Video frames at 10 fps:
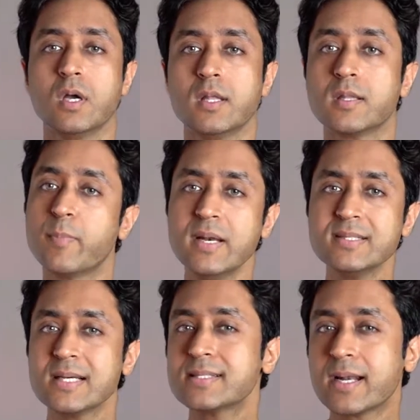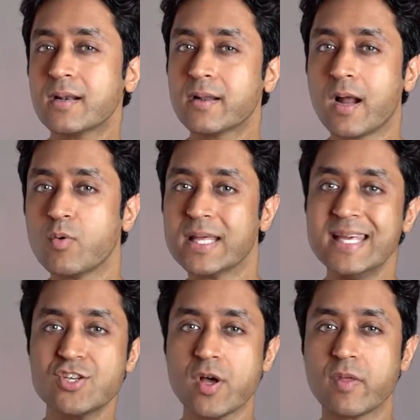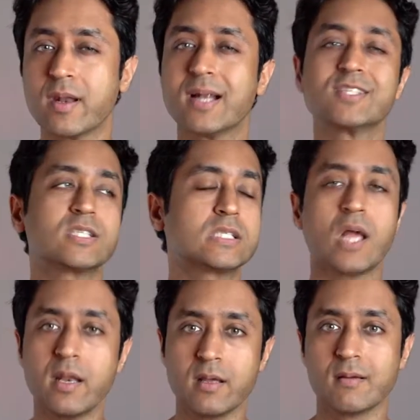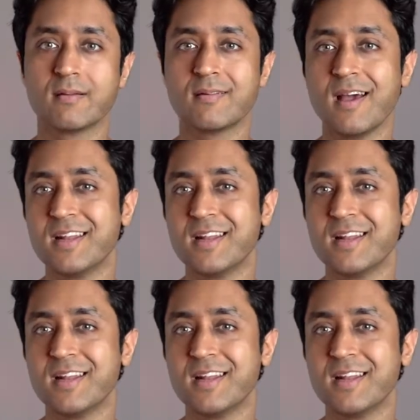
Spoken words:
The buildings are settled around each other and are stunning, and